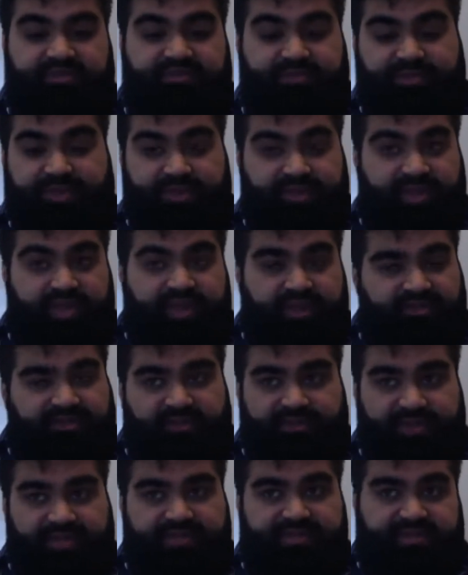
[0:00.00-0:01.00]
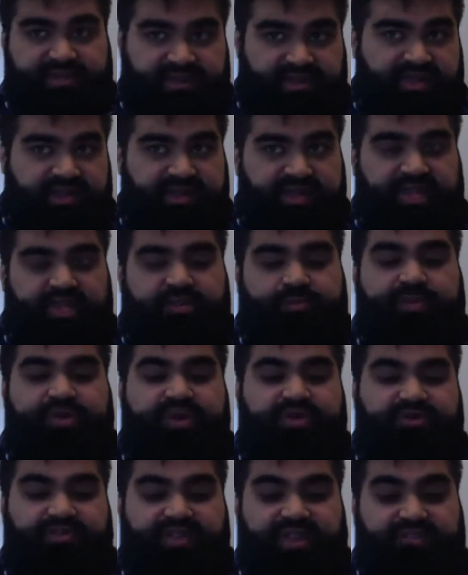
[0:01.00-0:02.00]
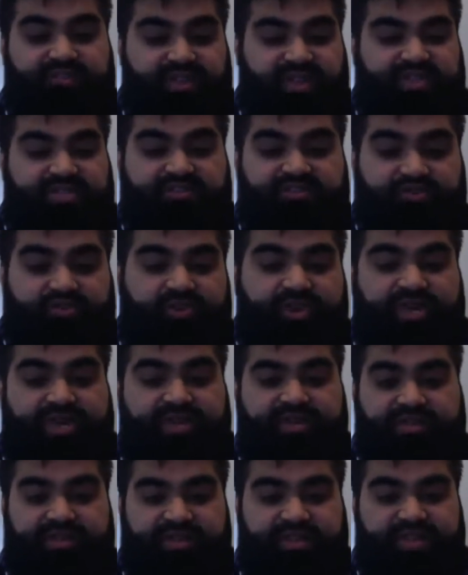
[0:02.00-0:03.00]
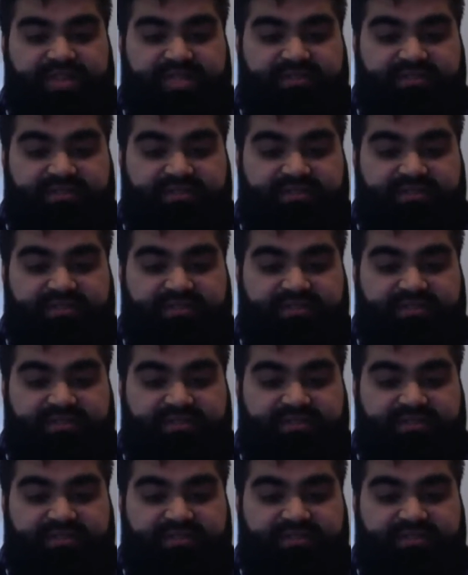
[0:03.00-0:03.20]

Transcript: from the later part of his life, age of 40 till the age of